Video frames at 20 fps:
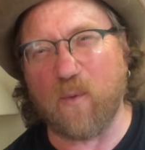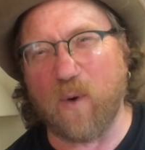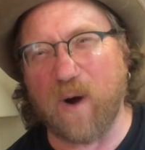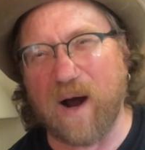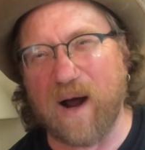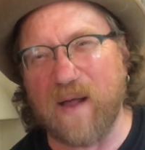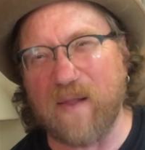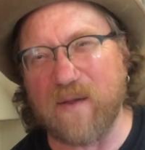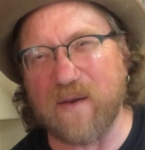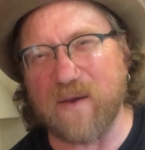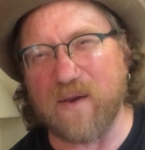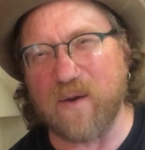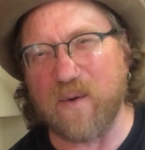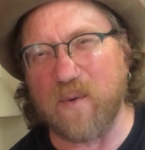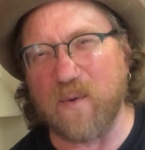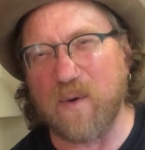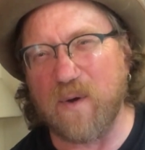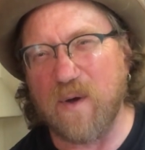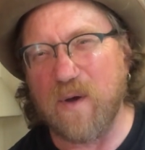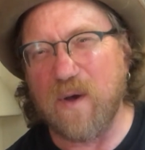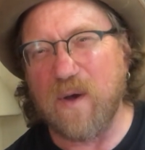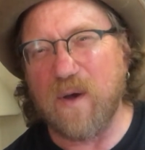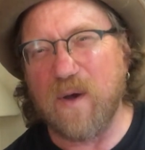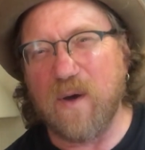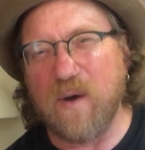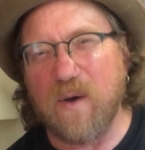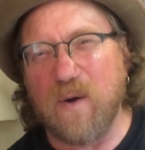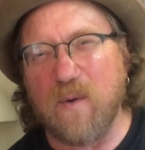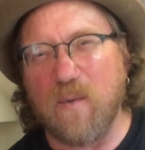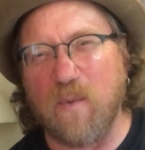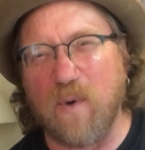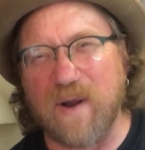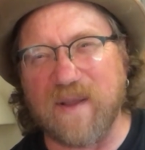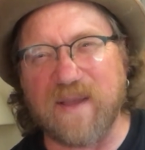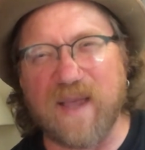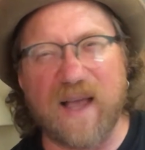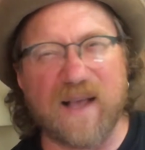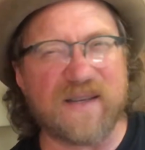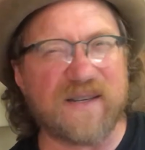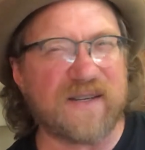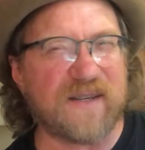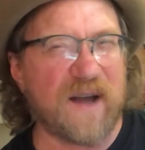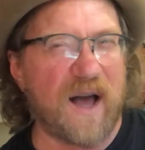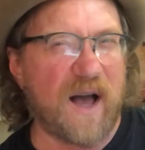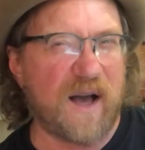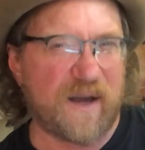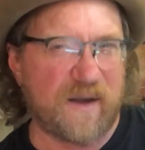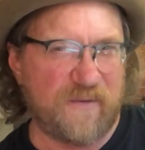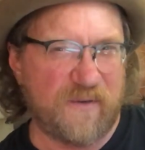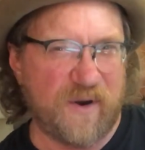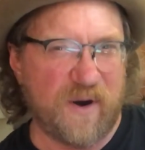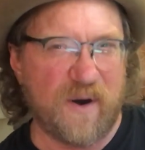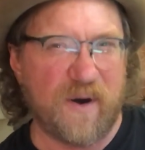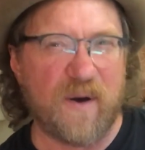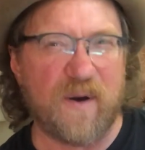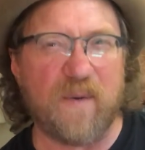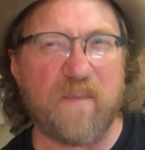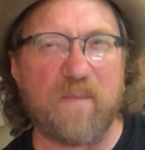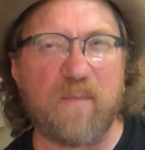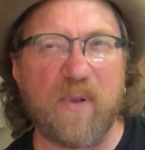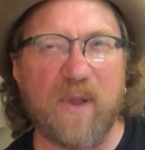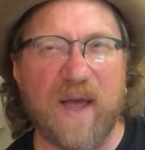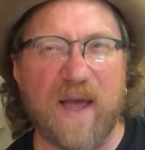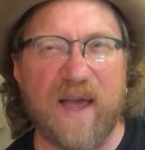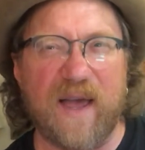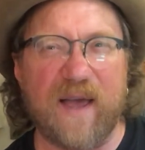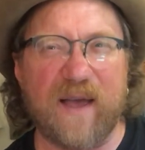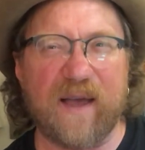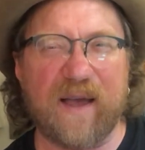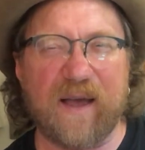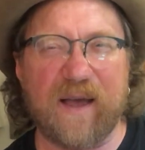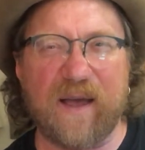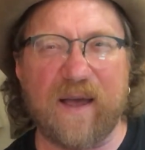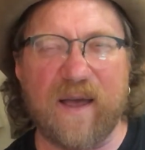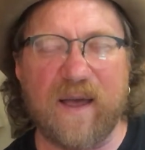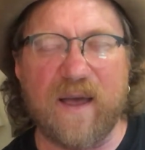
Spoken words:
a while and you want to take stock of your playing,